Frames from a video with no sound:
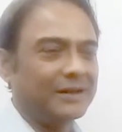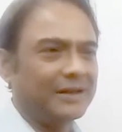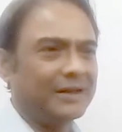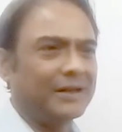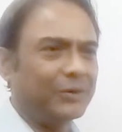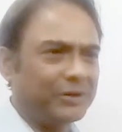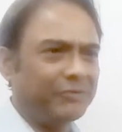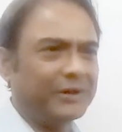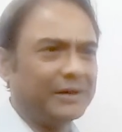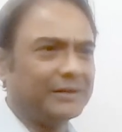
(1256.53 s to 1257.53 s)
and how
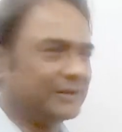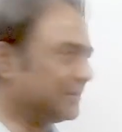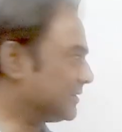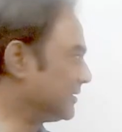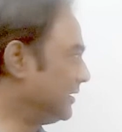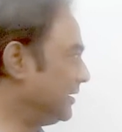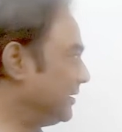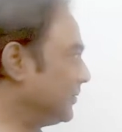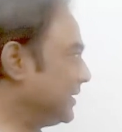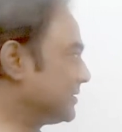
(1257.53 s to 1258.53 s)
difficult it is
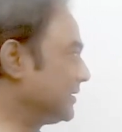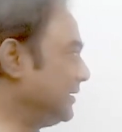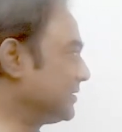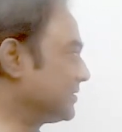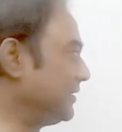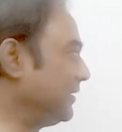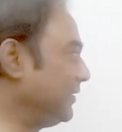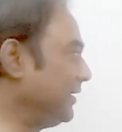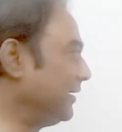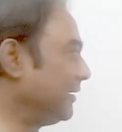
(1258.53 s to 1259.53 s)
to answer listening,
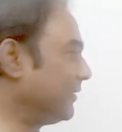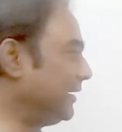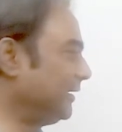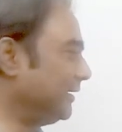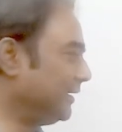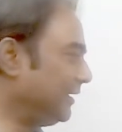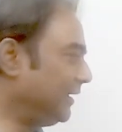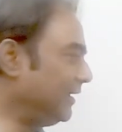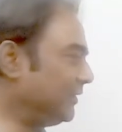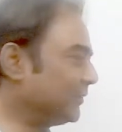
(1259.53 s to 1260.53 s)
reading and writing
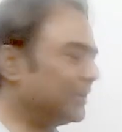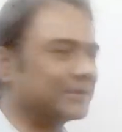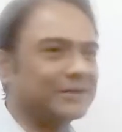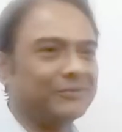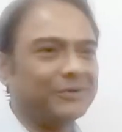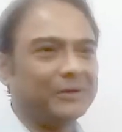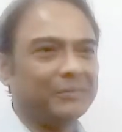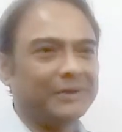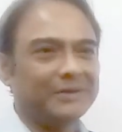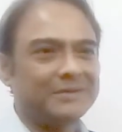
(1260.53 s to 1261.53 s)
in 2 hours and 40
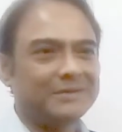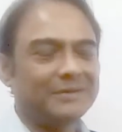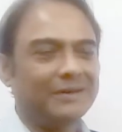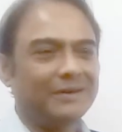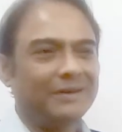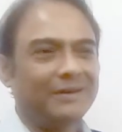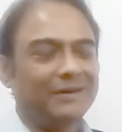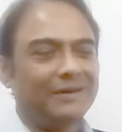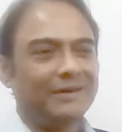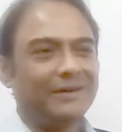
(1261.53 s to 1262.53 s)
minutes.
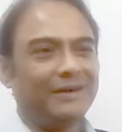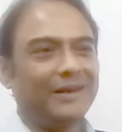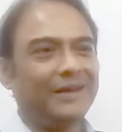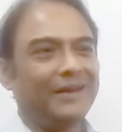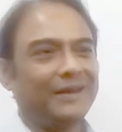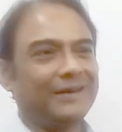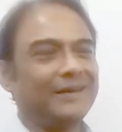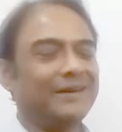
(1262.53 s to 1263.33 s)
Day in and